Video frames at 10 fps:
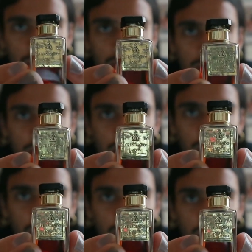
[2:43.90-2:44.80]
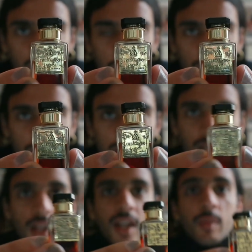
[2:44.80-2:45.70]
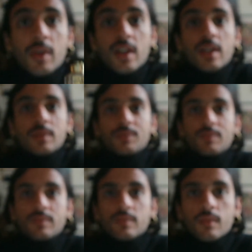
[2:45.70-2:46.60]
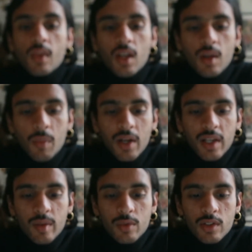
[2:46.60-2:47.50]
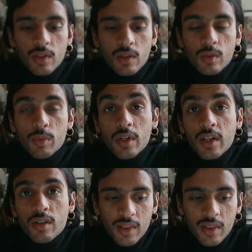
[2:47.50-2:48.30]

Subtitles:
and sticking it on because I like my labels to look pretty.